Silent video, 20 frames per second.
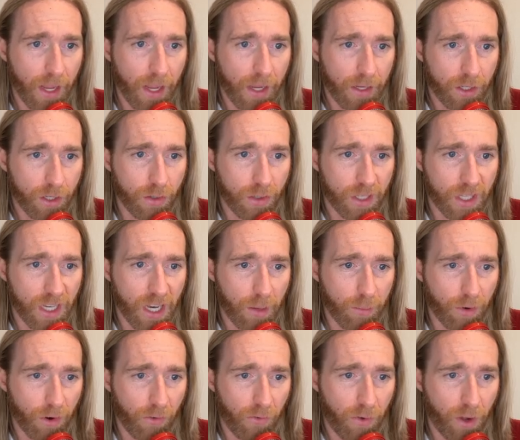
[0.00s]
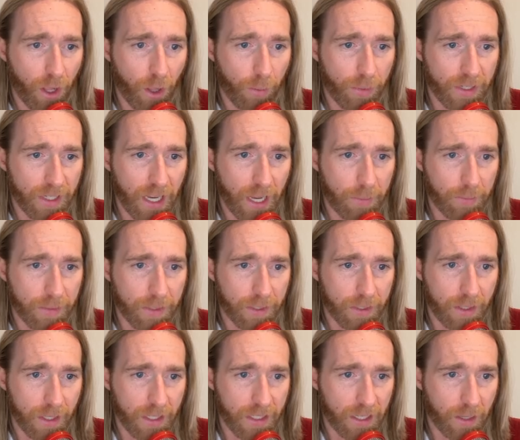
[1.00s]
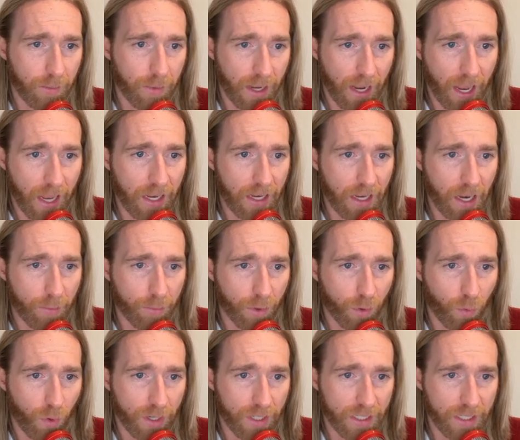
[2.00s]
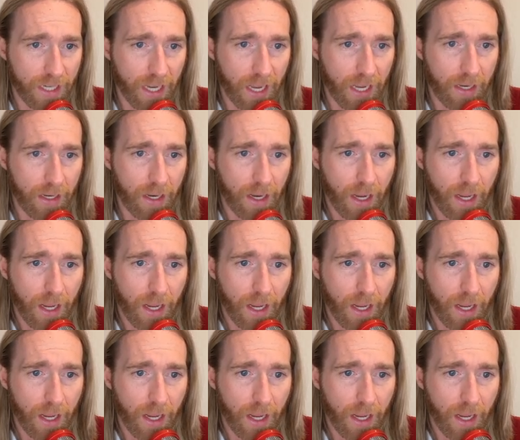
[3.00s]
Choose the number of follow-up attempts. This can be any number 1 to 10.